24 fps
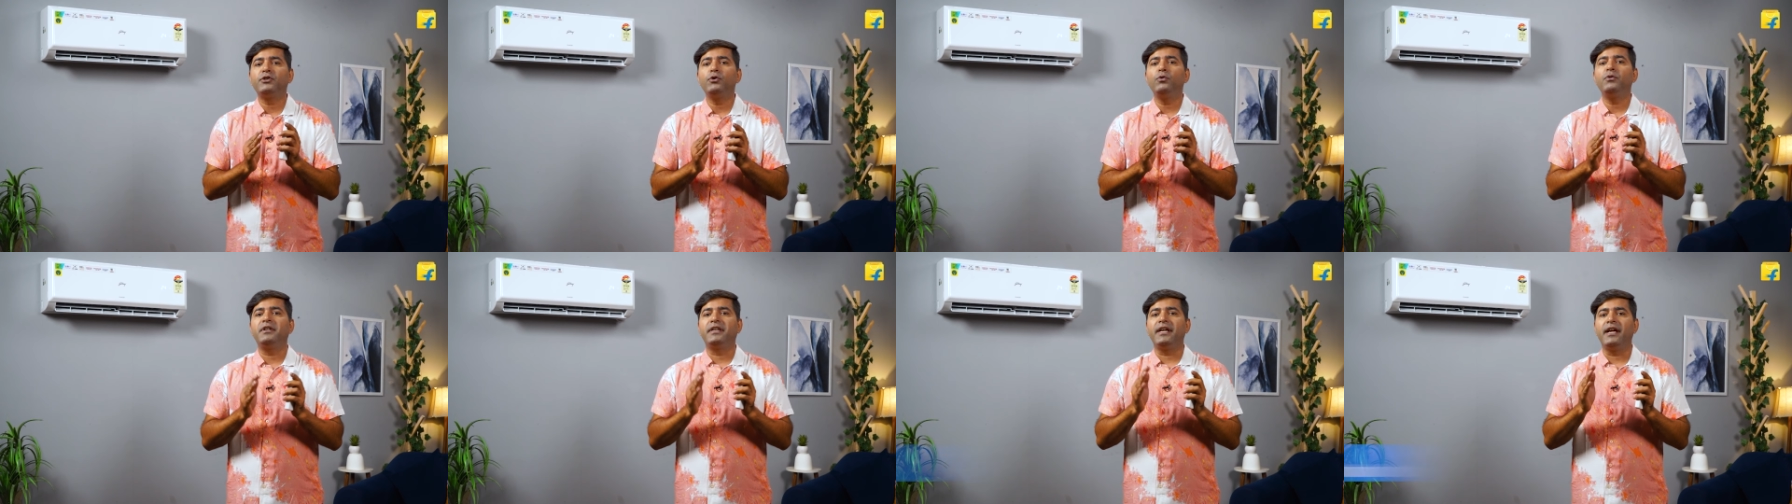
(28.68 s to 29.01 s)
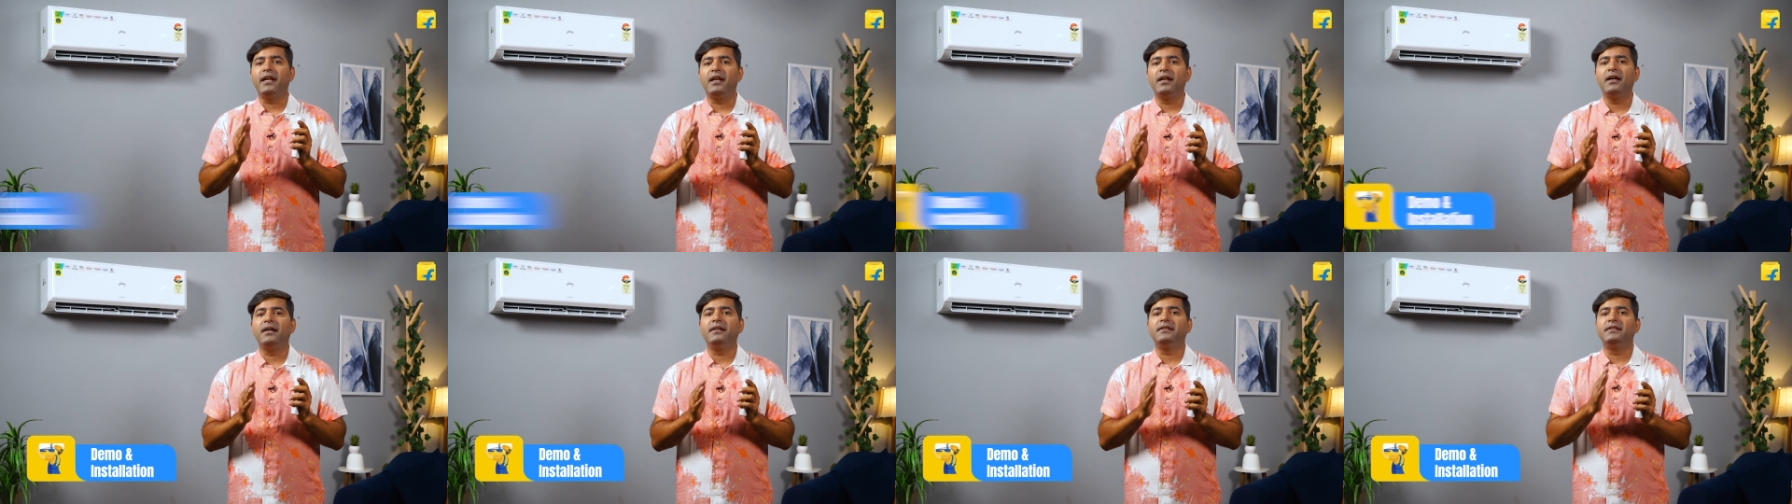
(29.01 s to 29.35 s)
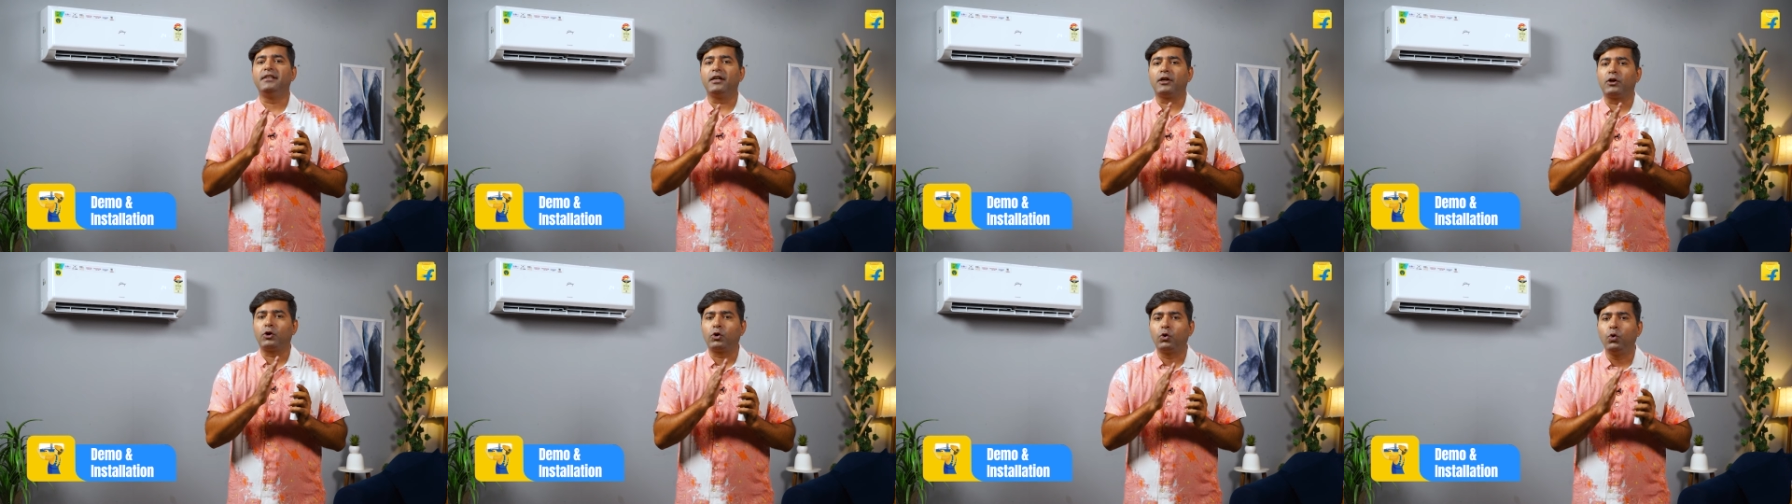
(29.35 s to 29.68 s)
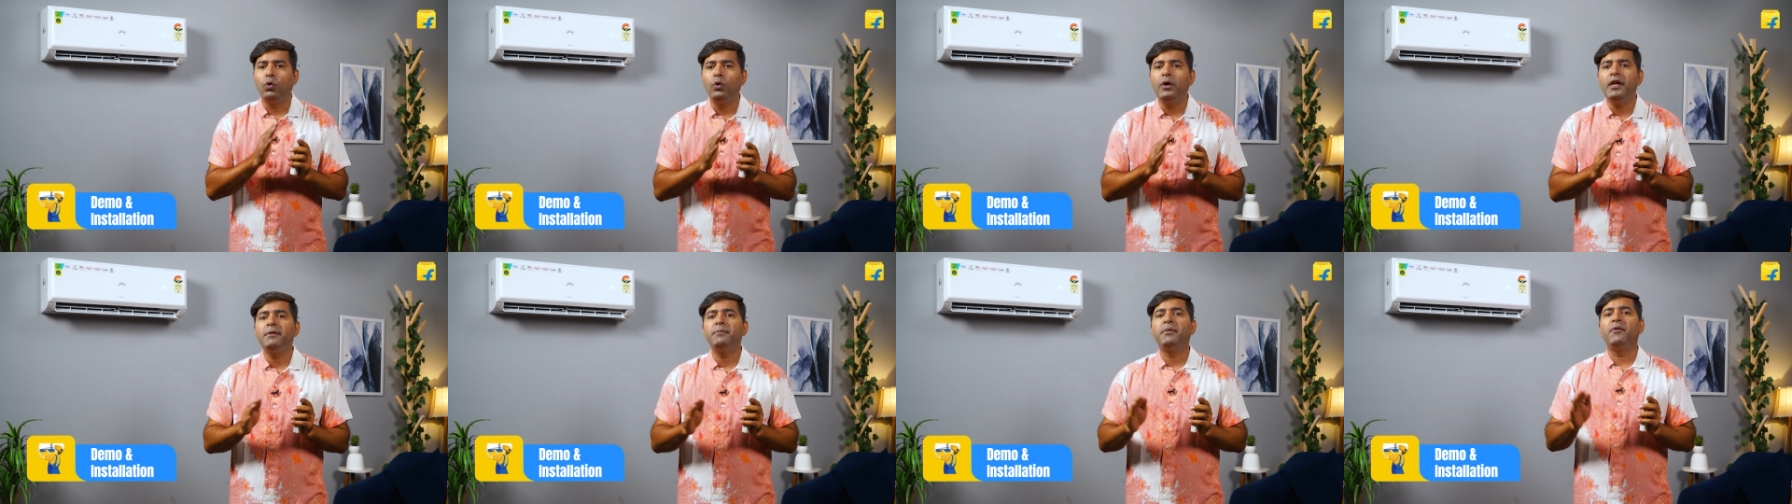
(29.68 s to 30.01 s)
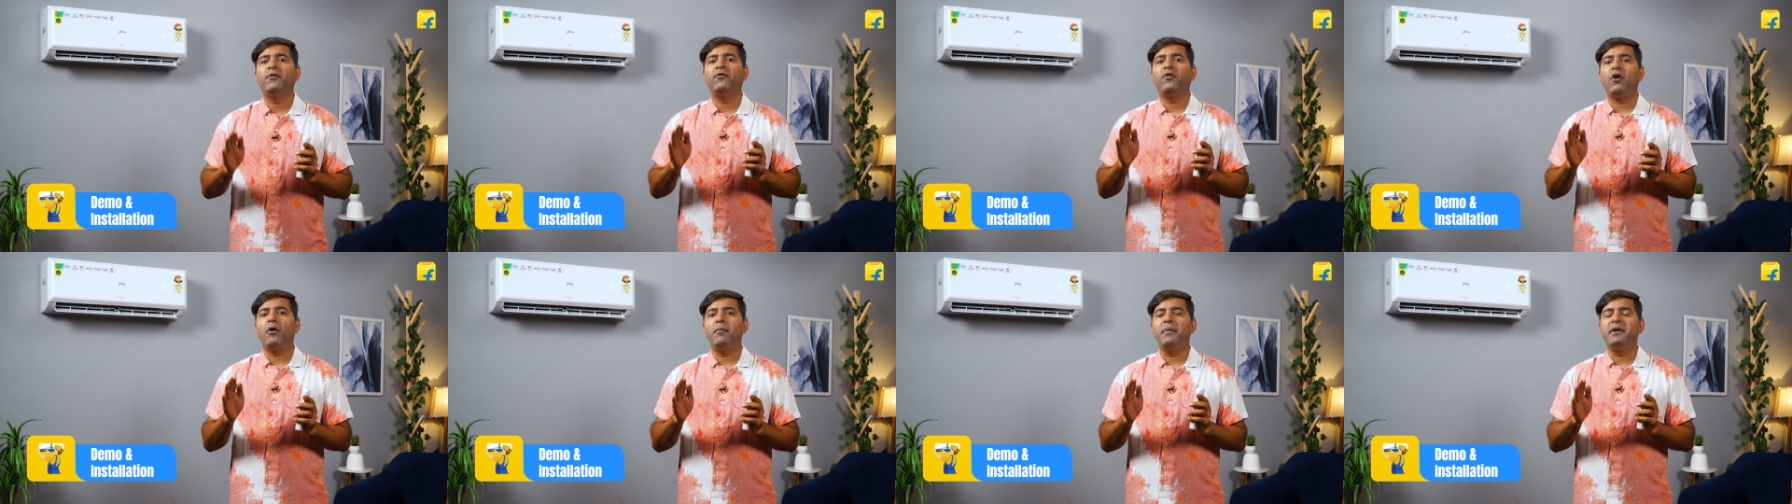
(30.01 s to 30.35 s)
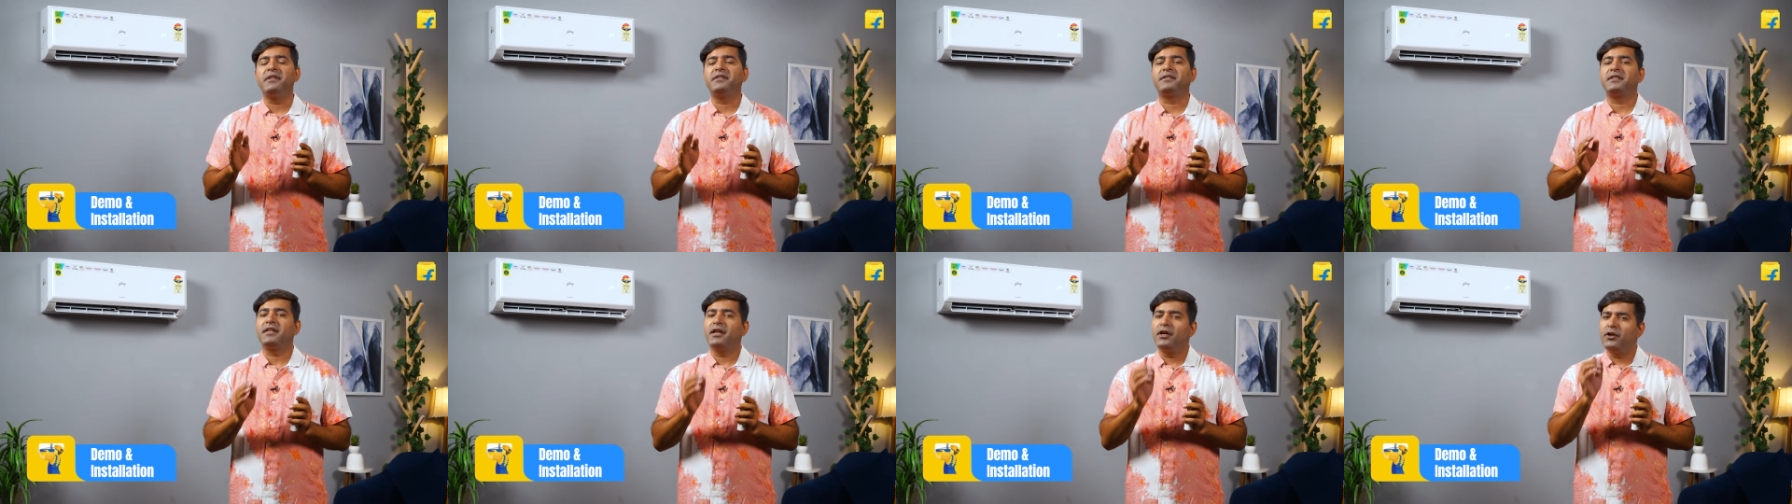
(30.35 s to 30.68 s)
you tailor the cooling
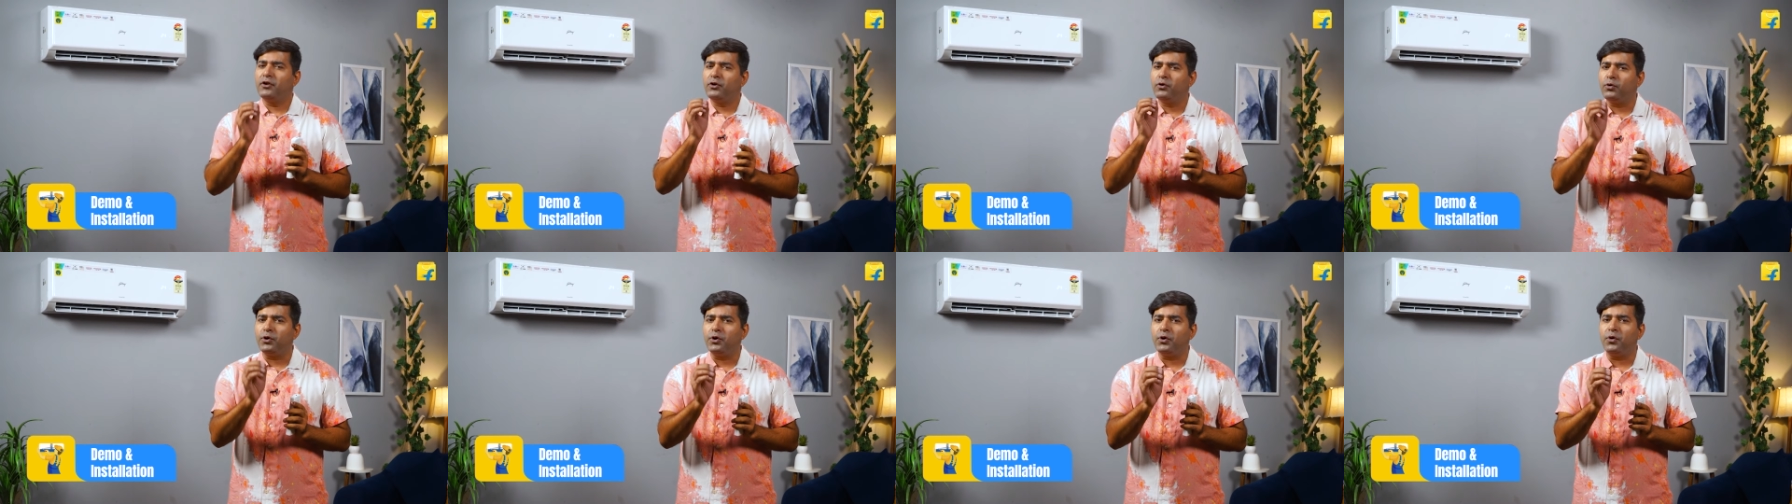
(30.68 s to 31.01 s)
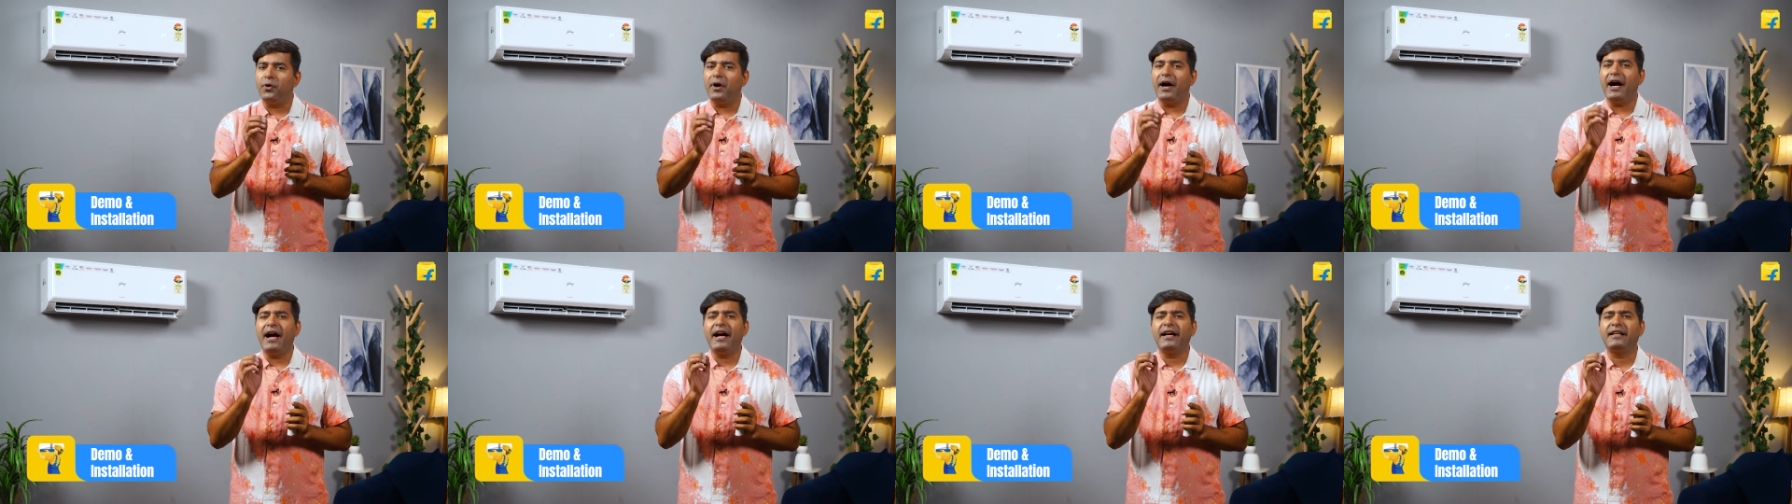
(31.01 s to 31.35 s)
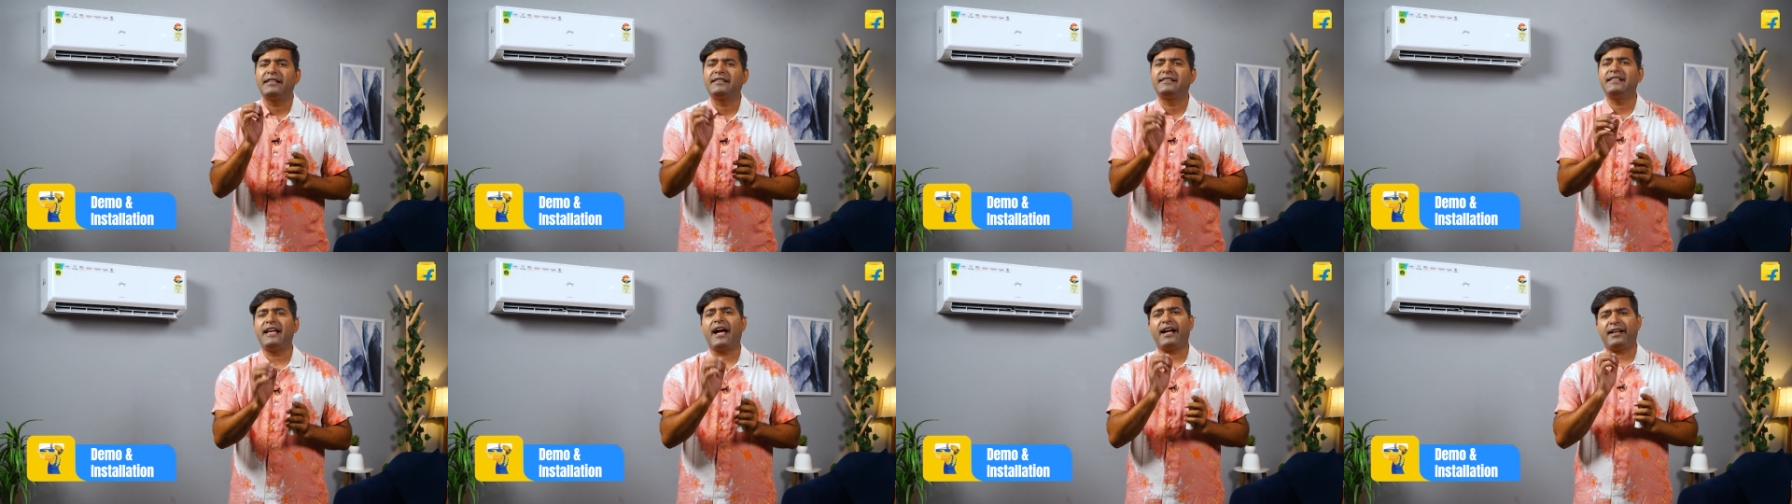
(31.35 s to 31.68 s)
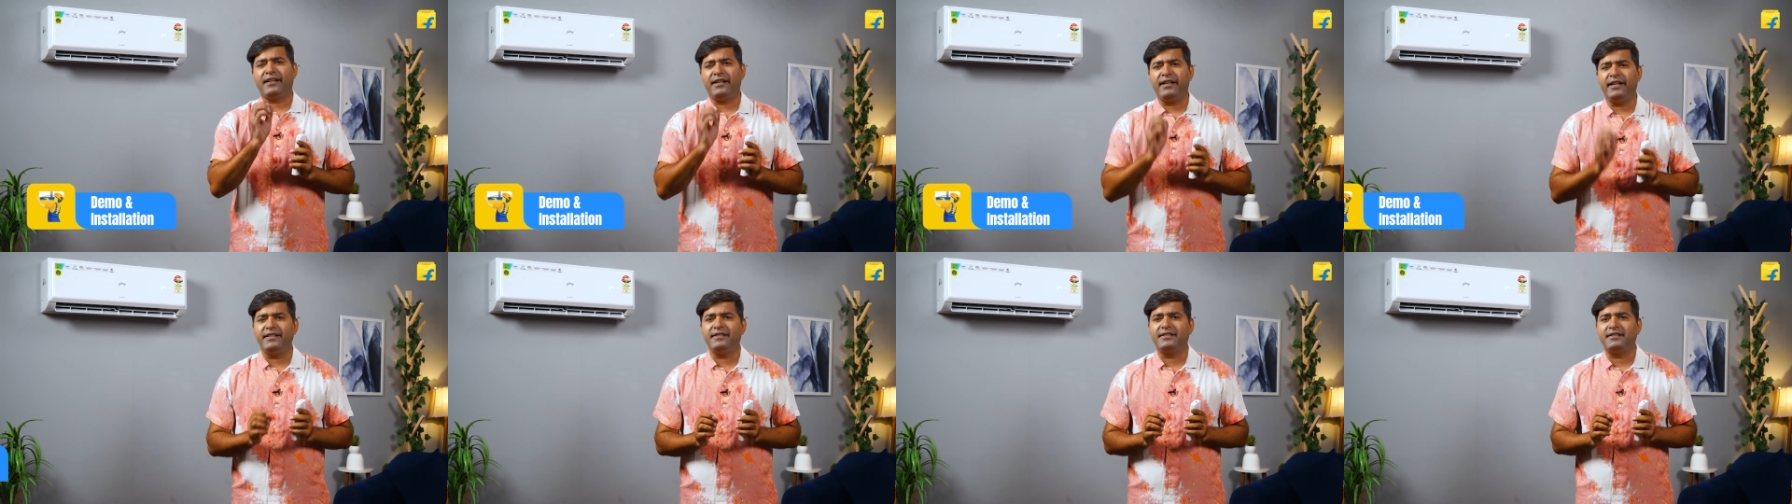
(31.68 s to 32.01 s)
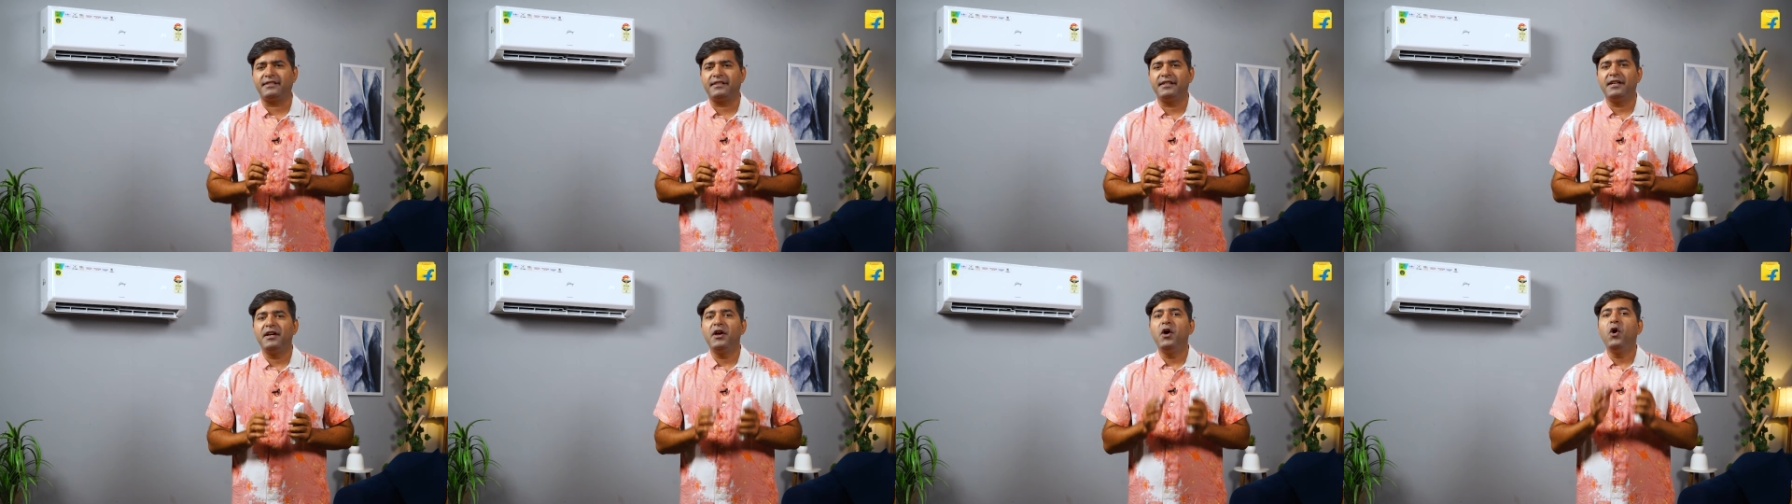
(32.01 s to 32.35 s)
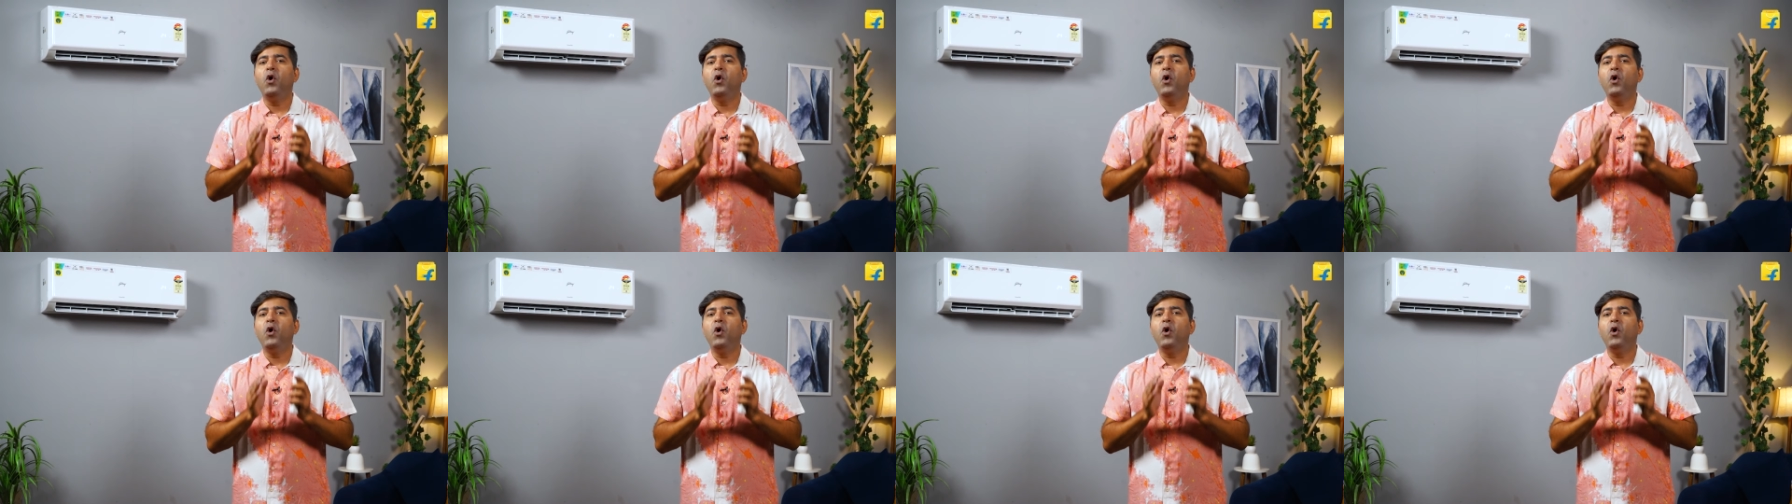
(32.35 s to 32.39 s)
performance to your exact needs.